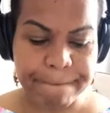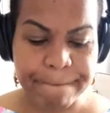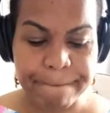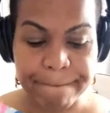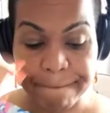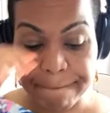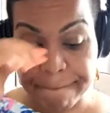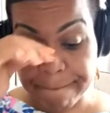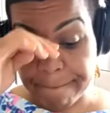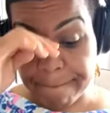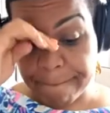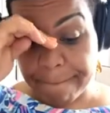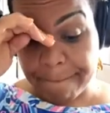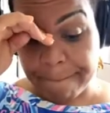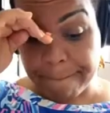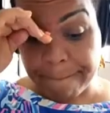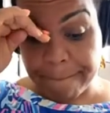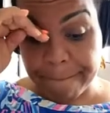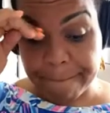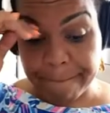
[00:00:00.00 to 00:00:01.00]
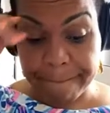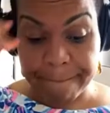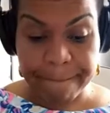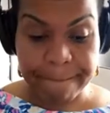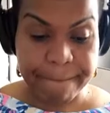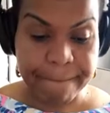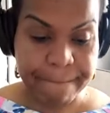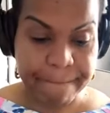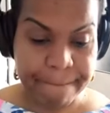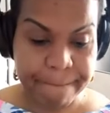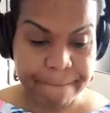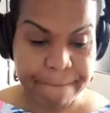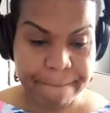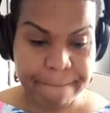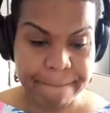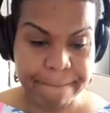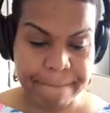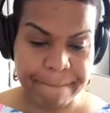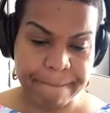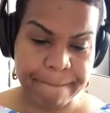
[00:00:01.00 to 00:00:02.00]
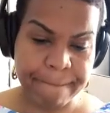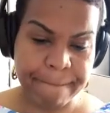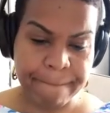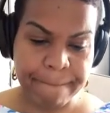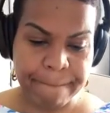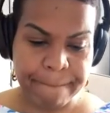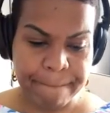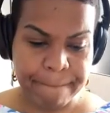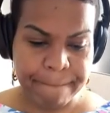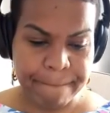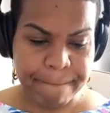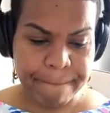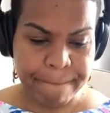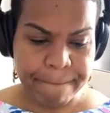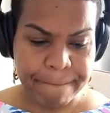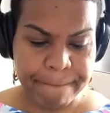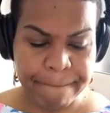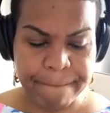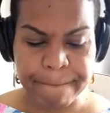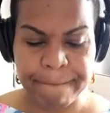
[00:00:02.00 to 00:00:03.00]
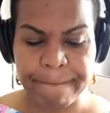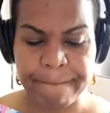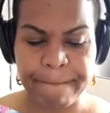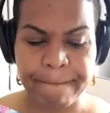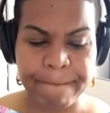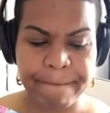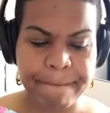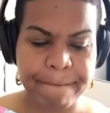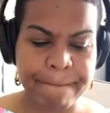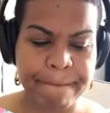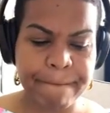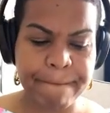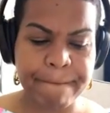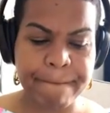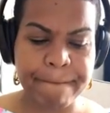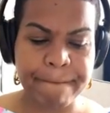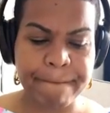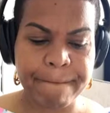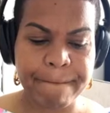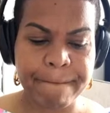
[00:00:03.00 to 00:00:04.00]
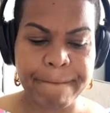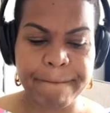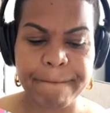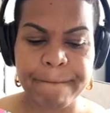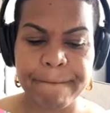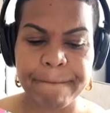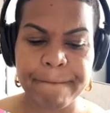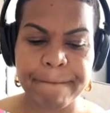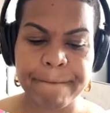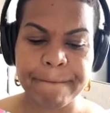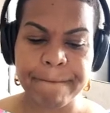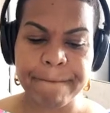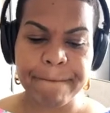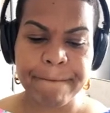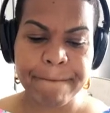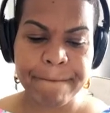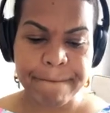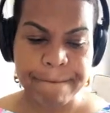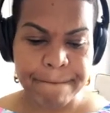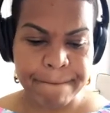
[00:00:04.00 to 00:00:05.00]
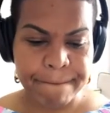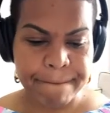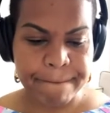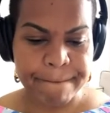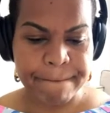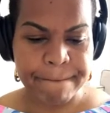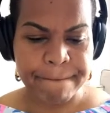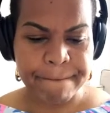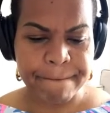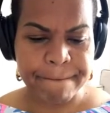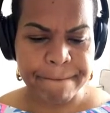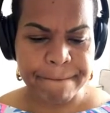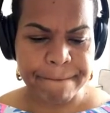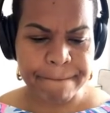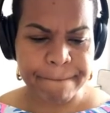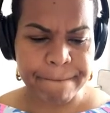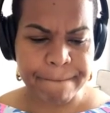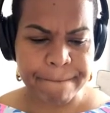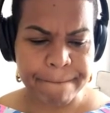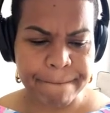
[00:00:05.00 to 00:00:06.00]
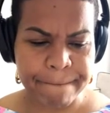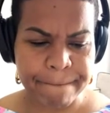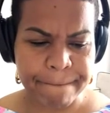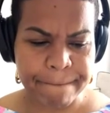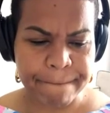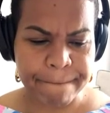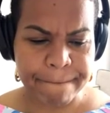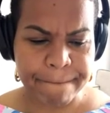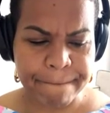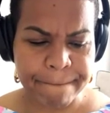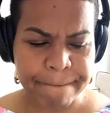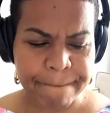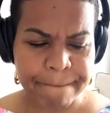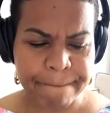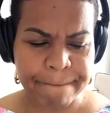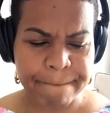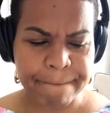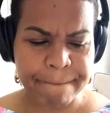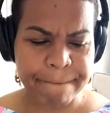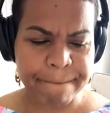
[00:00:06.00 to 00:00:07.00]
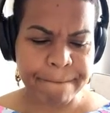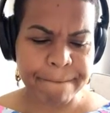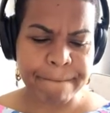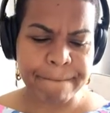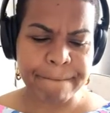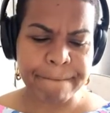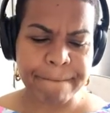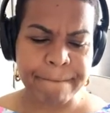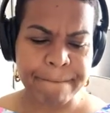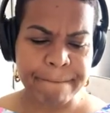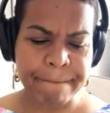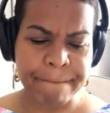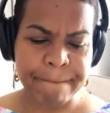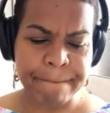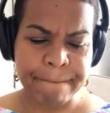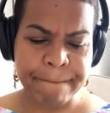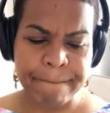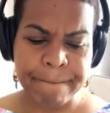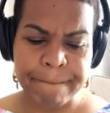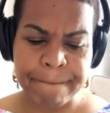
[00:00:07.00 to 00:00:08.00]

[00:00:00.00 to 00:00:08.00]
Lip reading: This person isn't speaking.